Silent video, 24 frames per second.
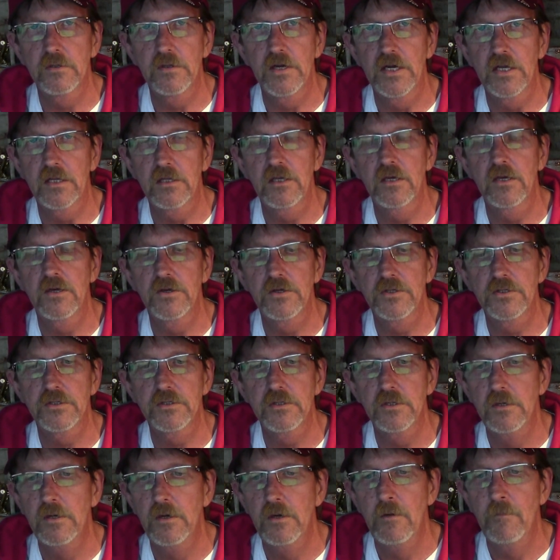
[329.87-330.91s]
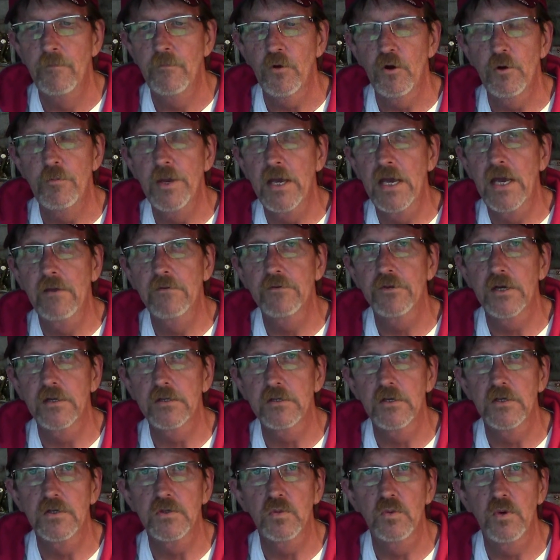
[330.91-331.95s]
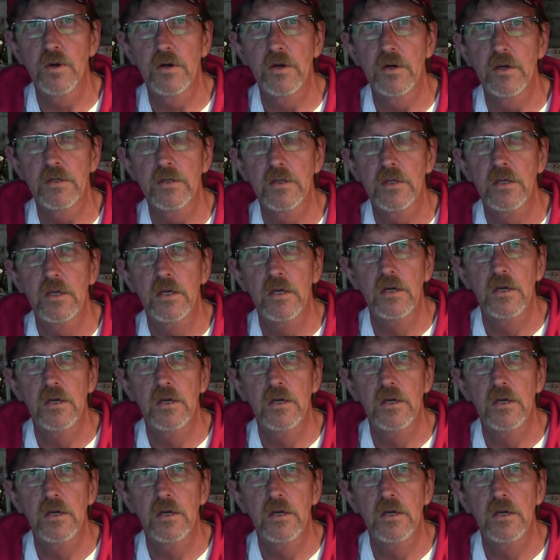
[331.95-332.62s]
like this, or behaves like this, where it